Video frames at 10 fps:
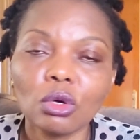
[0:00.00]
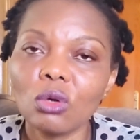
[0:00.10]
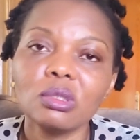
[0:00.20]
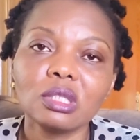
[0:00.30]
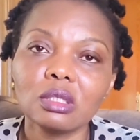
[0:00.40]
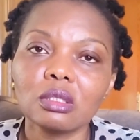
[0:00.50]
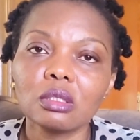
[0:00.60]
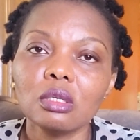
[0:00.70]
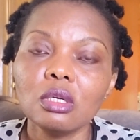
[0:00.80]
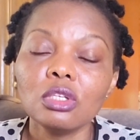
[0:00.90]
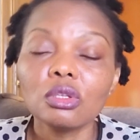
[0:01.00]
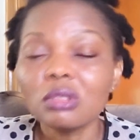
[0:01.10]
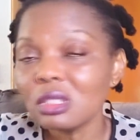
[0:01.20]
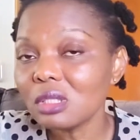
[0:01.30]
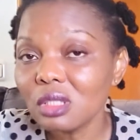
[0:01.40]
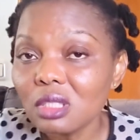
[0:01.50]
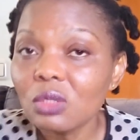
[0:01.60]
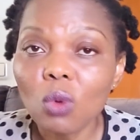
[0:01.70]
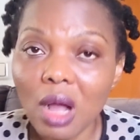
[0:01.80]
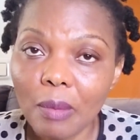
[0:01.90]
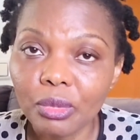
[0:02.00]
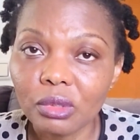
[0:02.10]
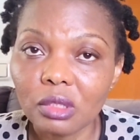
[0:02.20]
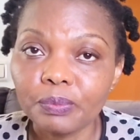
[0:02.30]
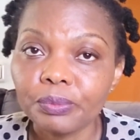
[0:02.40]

content. So this is what happens.